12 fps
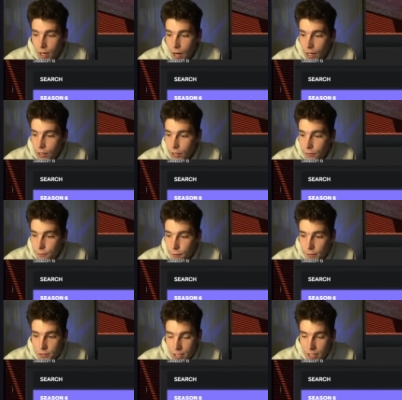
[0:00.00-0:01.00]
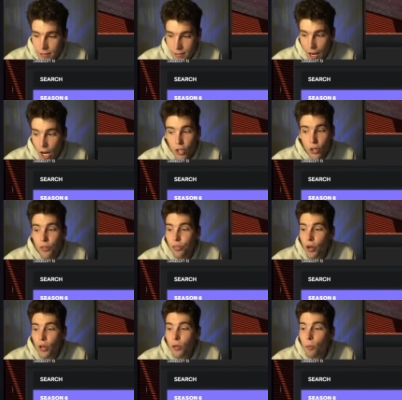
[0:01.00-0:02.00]
115
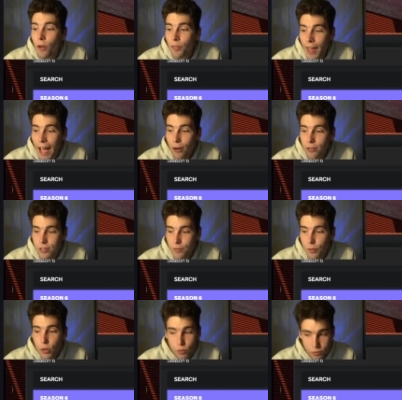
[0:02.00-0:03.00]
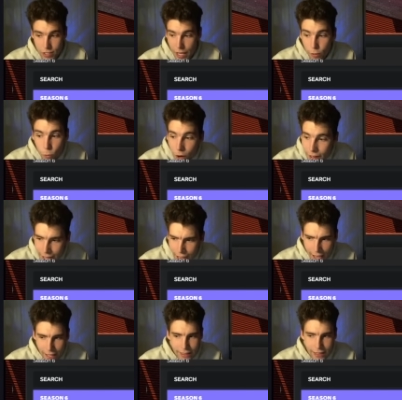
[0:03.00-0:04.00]
131,000 views in one
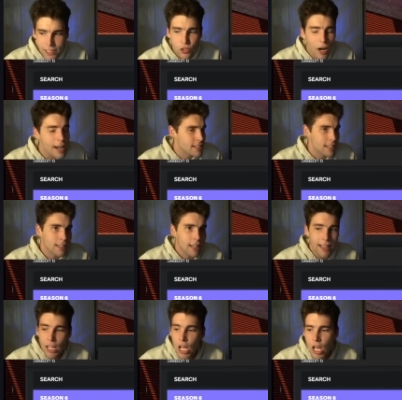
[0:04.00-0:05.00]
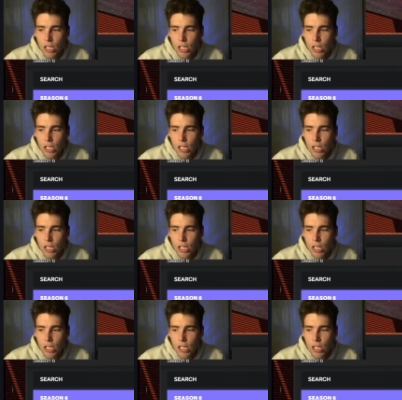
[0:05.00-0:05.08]
day that's crazy like